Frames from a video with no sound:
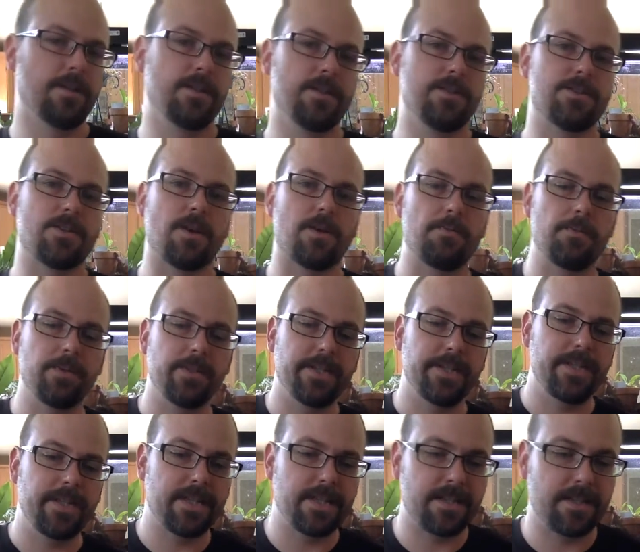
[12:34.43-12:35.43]
so I'm
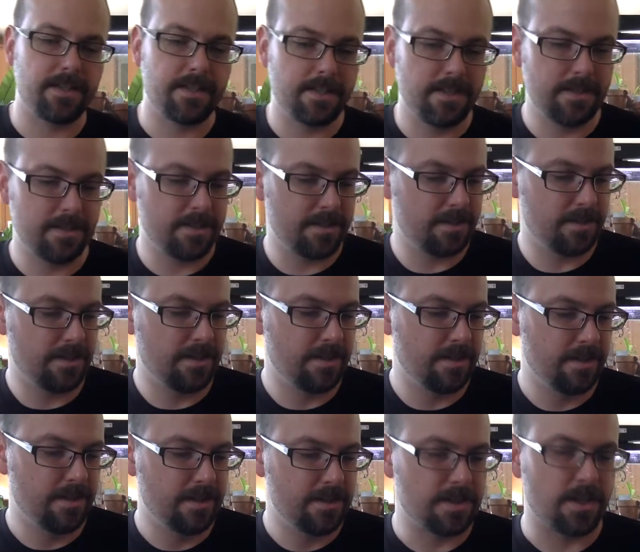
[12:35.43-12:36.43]
really
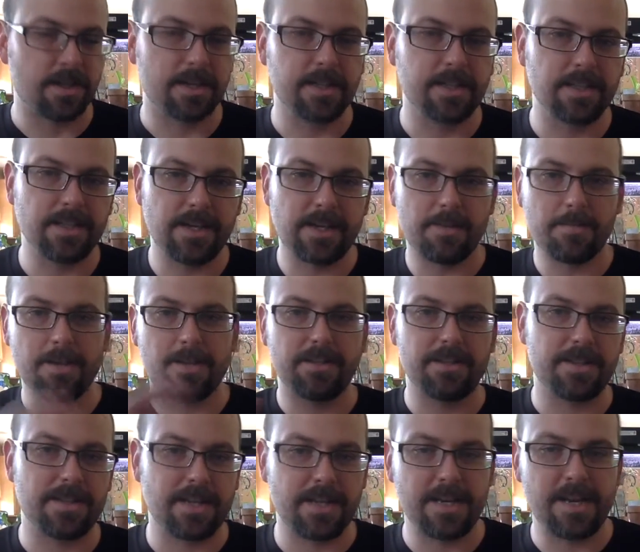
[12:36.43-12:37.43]
talking a lot about the
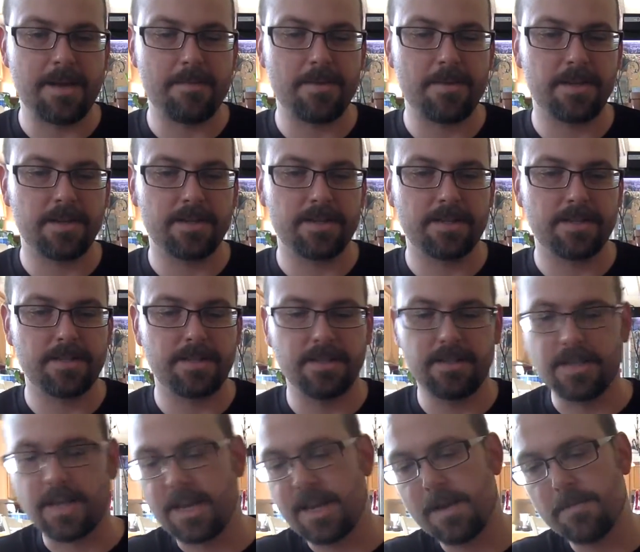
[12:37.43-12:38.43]
dynamics. The
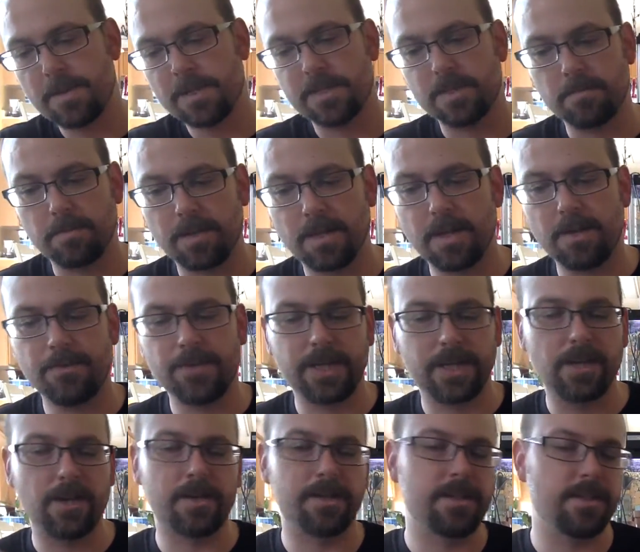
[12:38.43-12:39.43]
dynamics apply
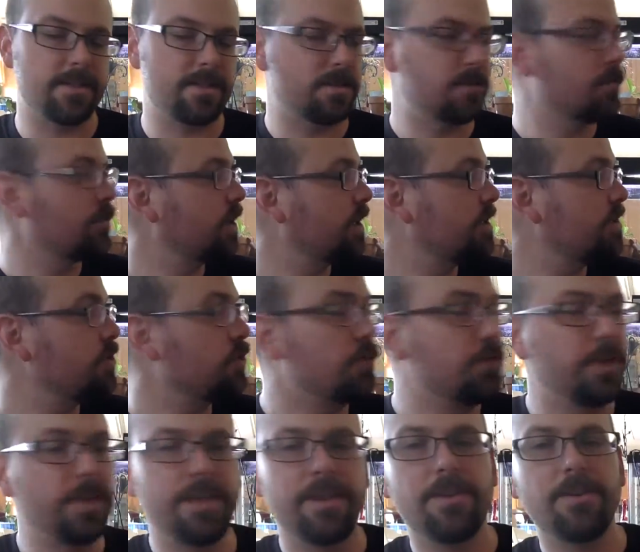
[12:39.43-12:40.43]
regardless of what
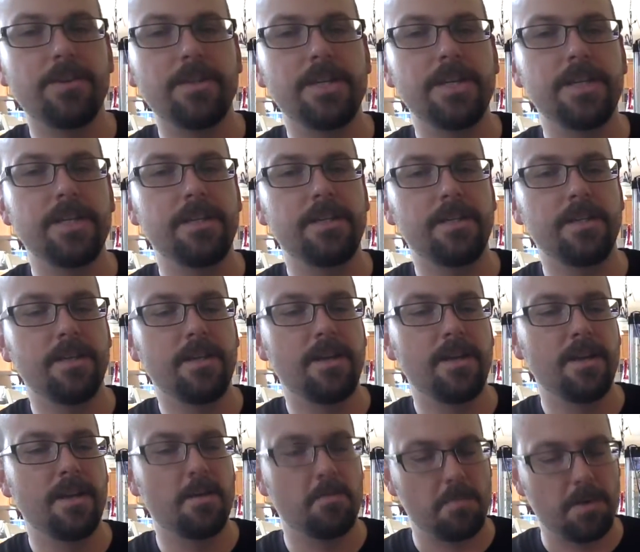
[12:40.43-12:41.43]
tuning you're in,
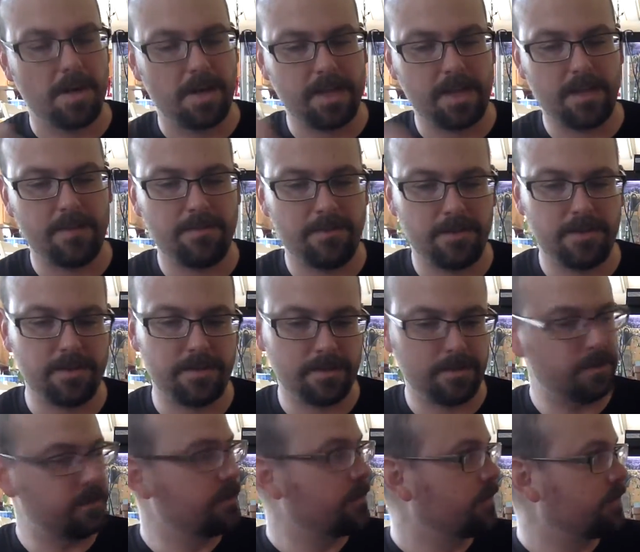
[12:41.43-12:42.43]
but I gave you the
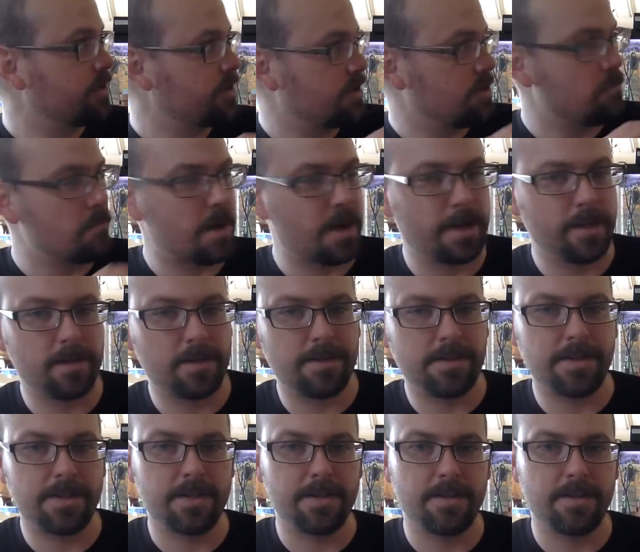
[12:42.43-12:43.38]
little G minor